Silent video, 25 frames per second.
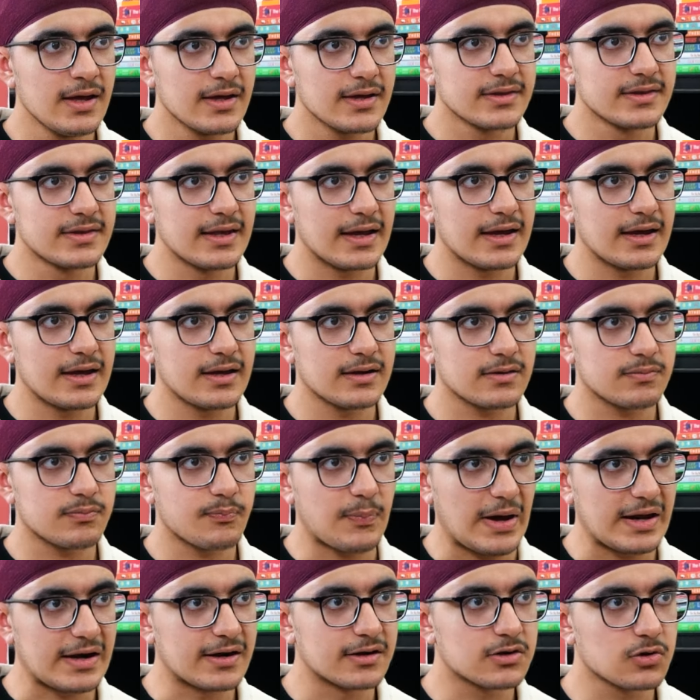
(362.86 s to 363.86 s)
their
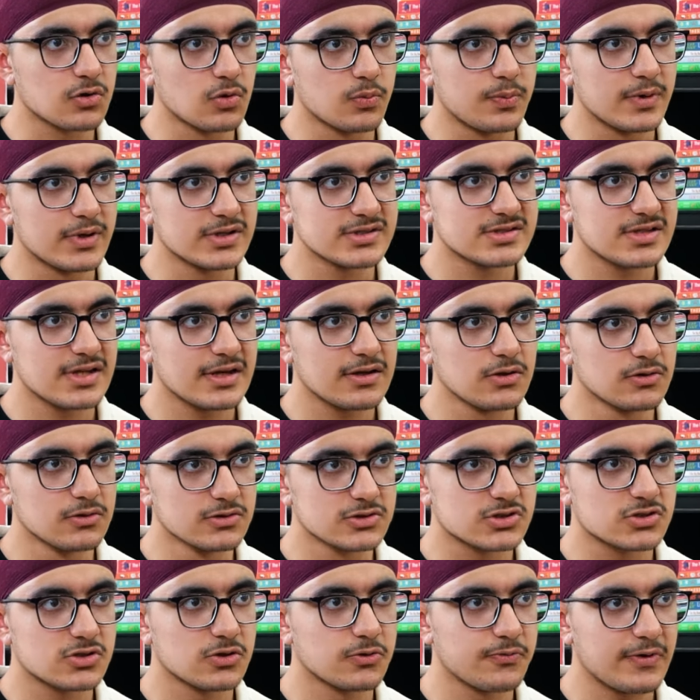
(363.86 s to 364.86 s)
paratroopers, they
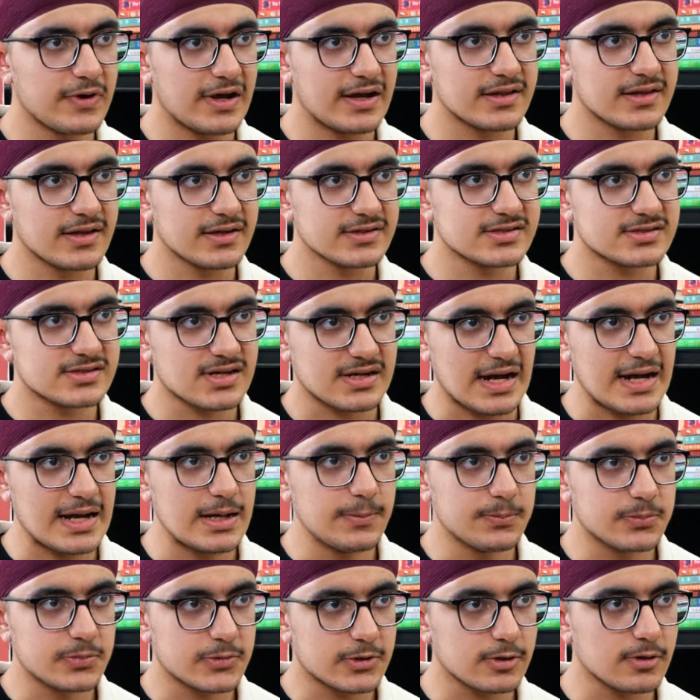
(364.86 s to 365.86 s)
used to wear the
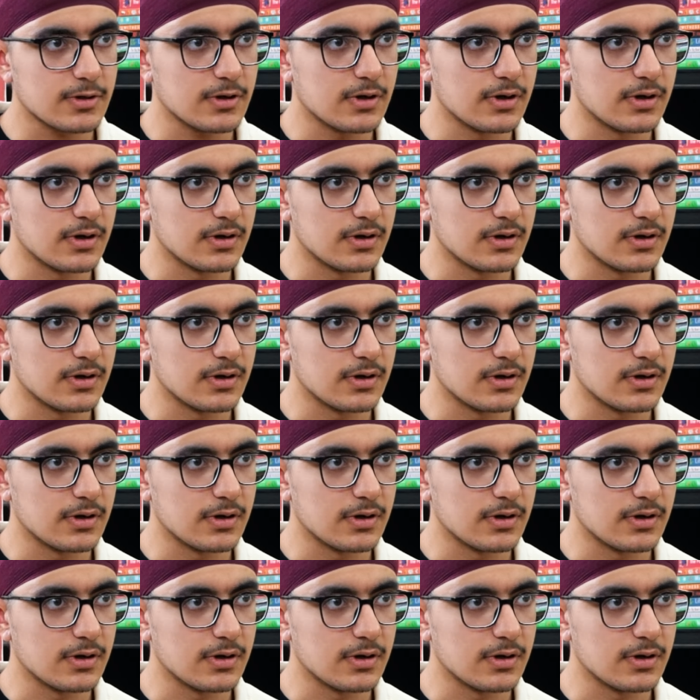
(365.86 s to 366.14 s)
striped